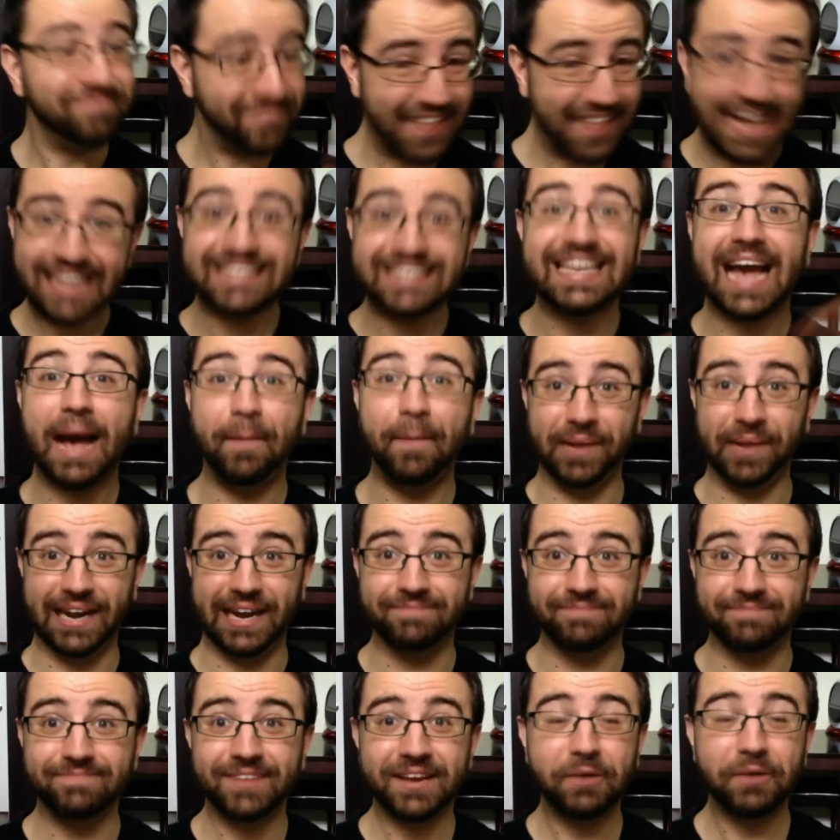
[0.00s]
That's
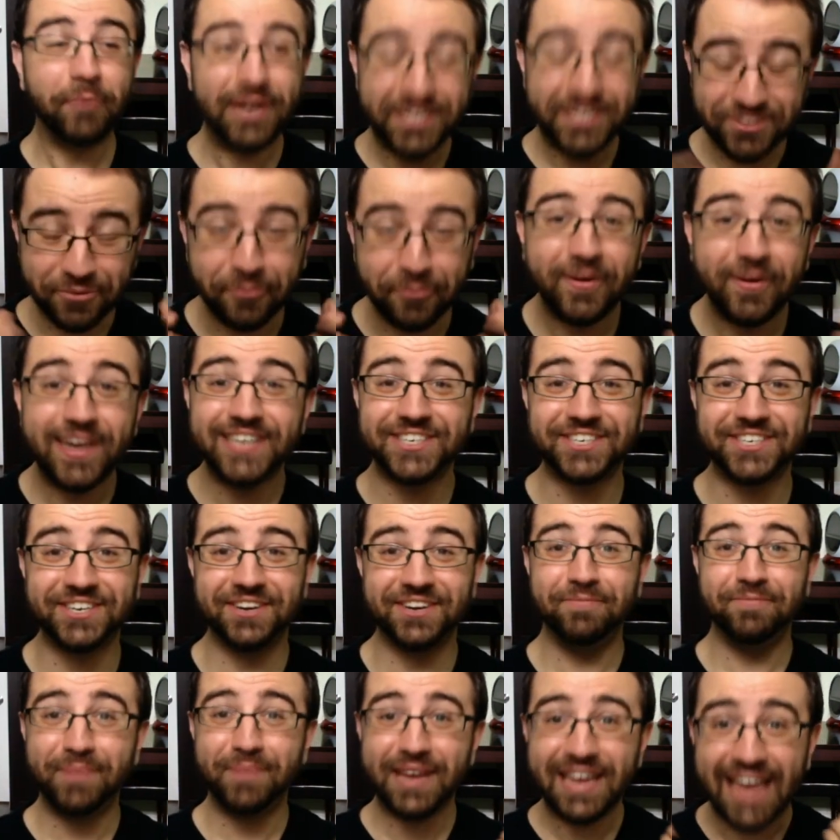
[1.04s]
happening. We
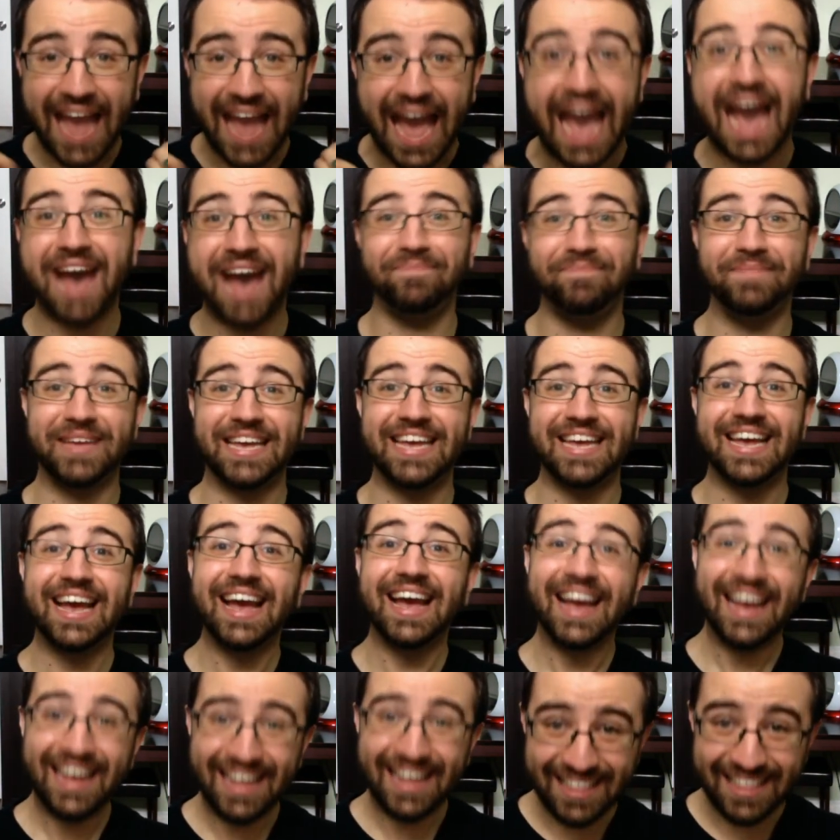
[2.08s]
should be happy
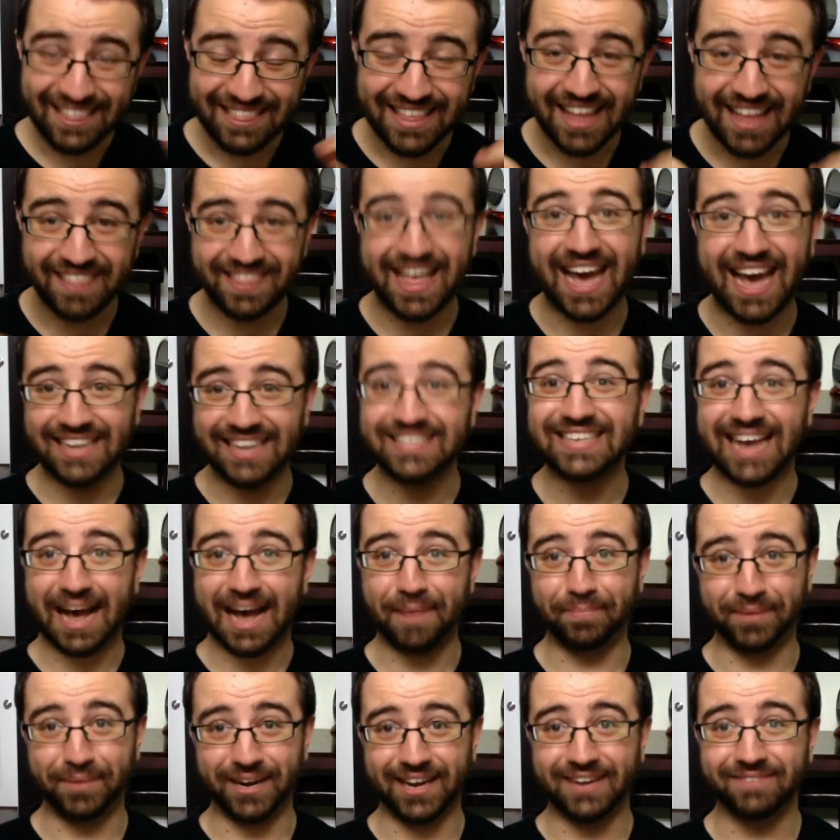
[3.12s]
that that is
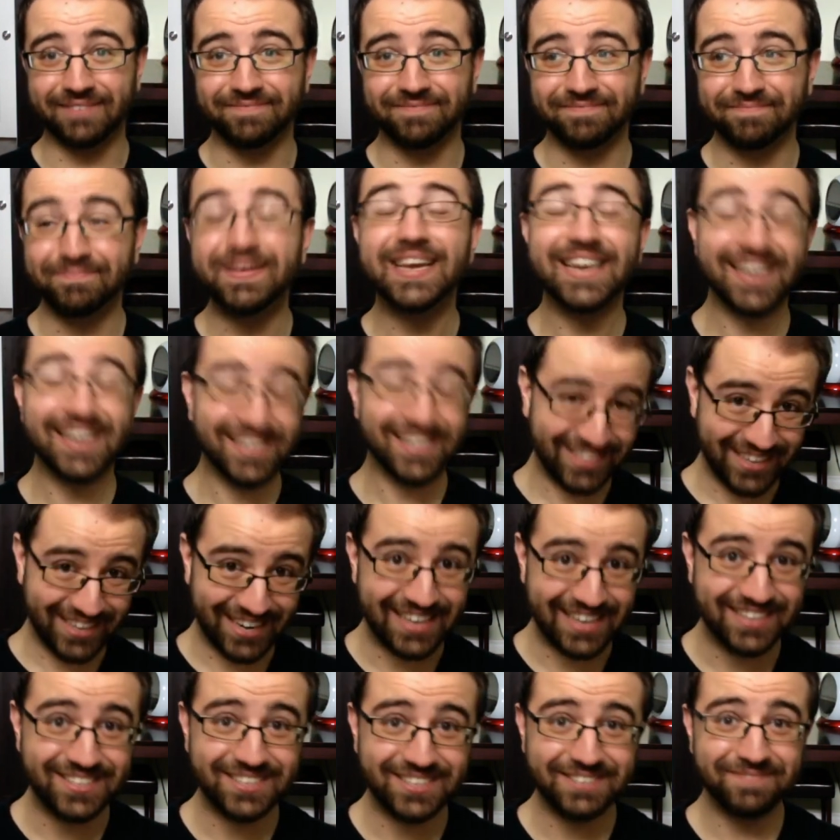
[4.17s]
happening, because it
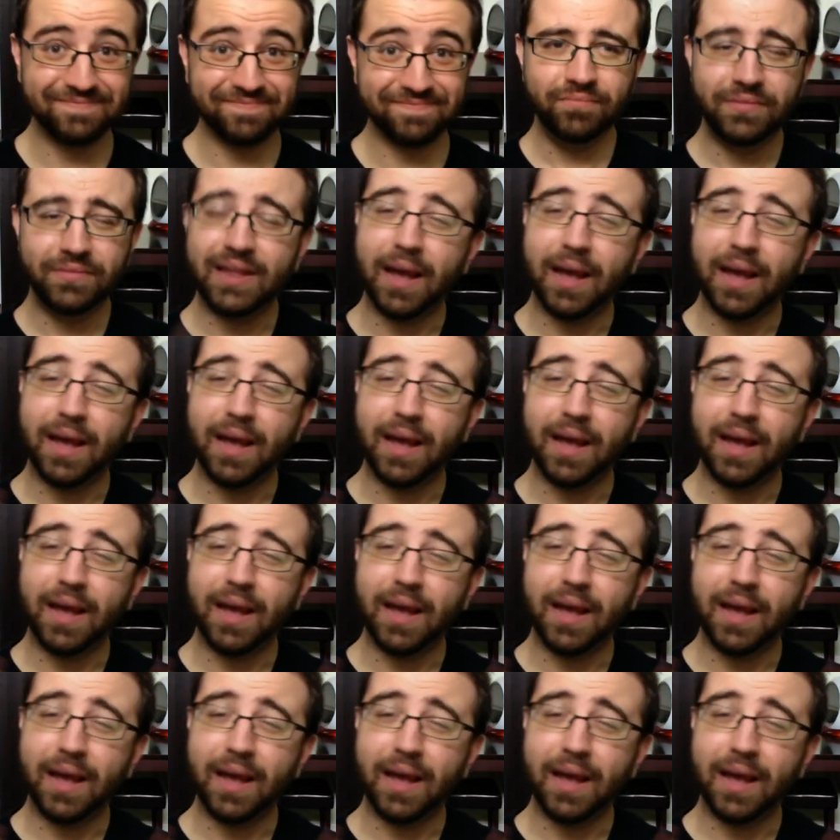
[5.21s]
is.